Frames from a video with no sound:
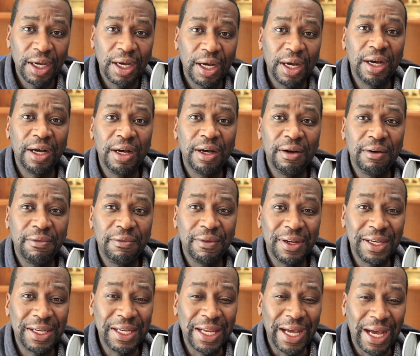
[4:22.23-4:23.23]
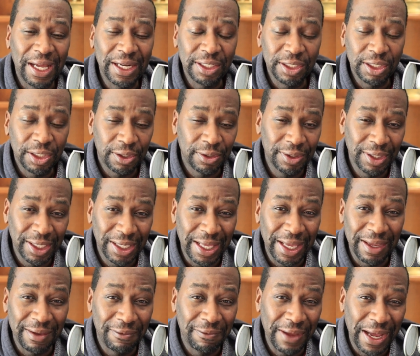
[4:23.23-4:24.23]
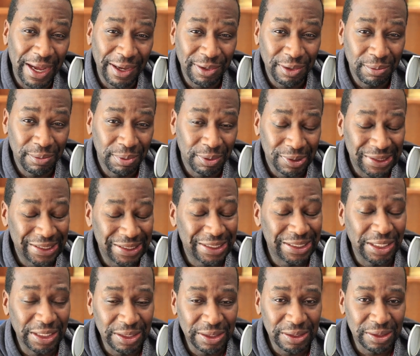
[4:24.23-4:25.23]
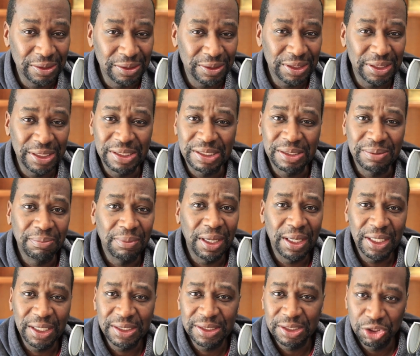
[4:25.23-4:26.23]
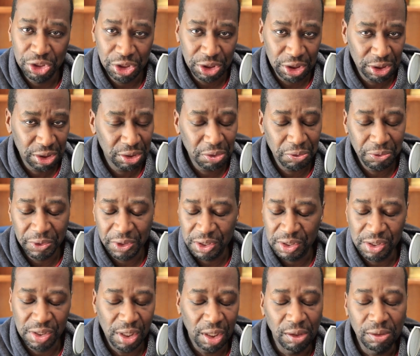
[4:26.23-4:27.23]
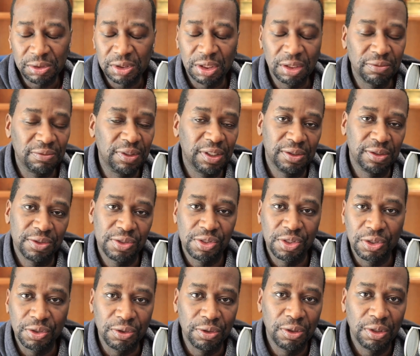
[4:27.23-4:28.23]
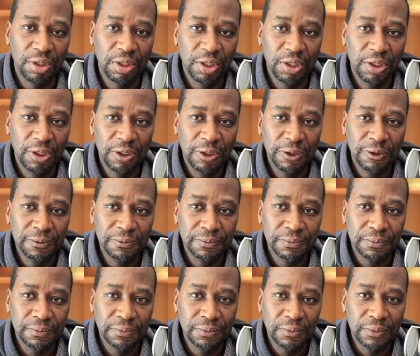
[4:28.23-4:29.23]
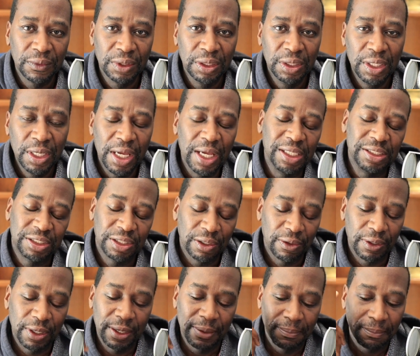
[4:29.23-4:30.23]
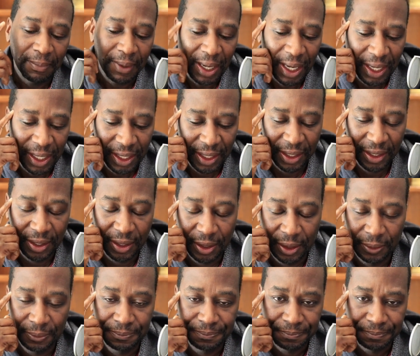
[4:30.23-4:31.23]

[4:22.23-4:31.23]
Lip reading: of not learning a valuable skill, since money is just the result of those two? And so in my head,